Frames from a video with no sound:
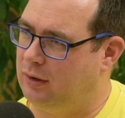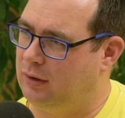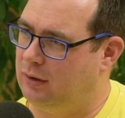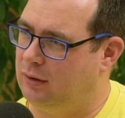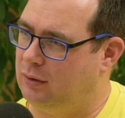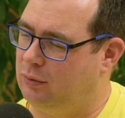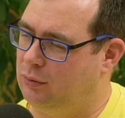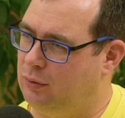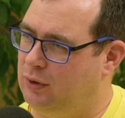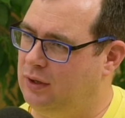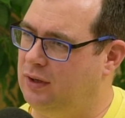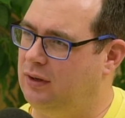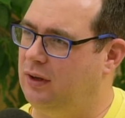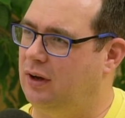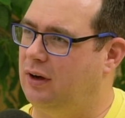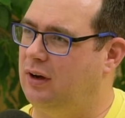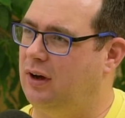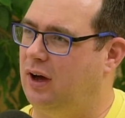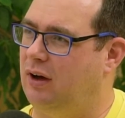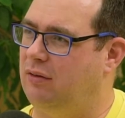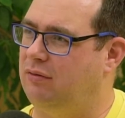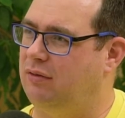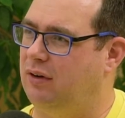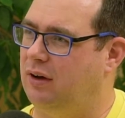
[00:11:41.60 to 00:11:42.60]
winter
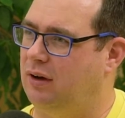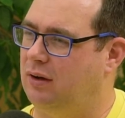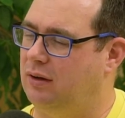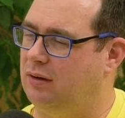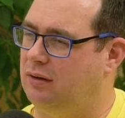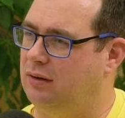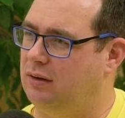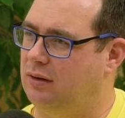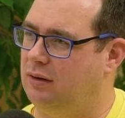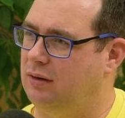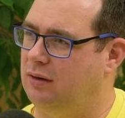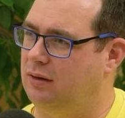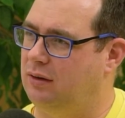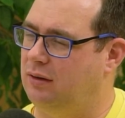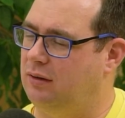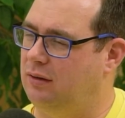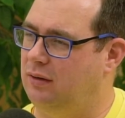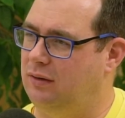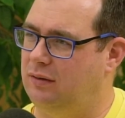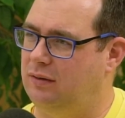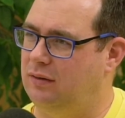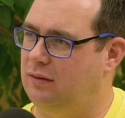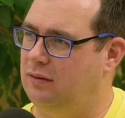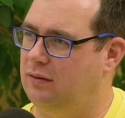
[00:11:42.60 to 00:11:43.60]
cover?
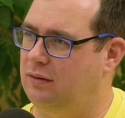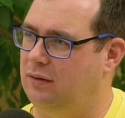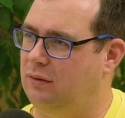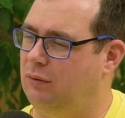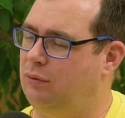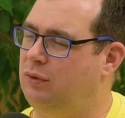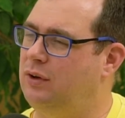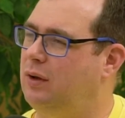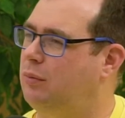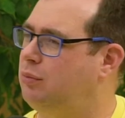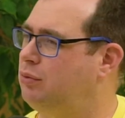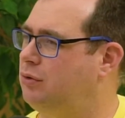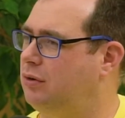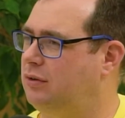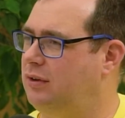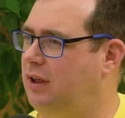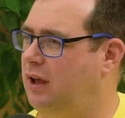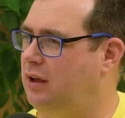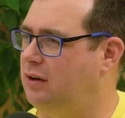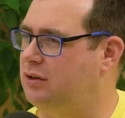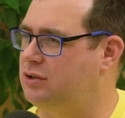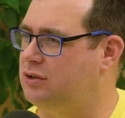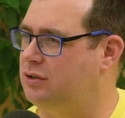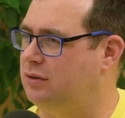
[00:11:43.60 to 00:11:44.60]
Is it a winter
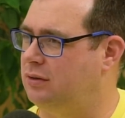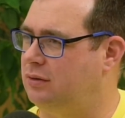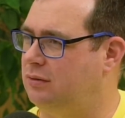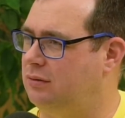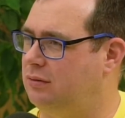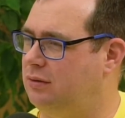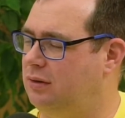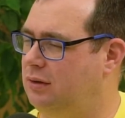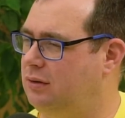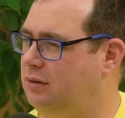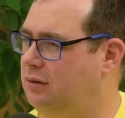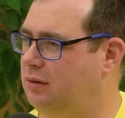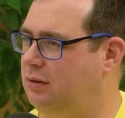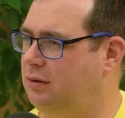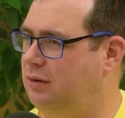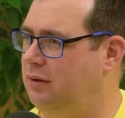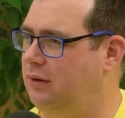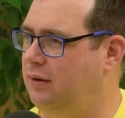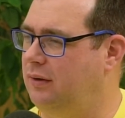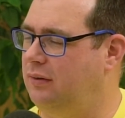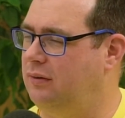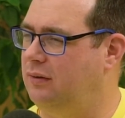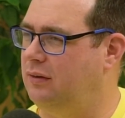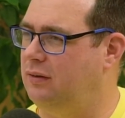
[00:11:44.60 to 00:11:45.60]
protection?
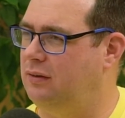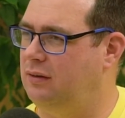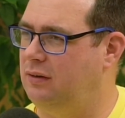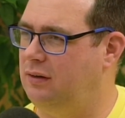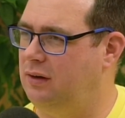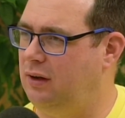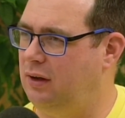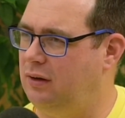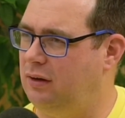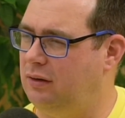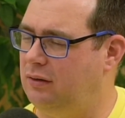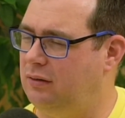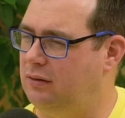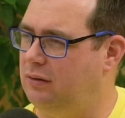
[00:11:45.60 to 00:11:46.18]
Is it needed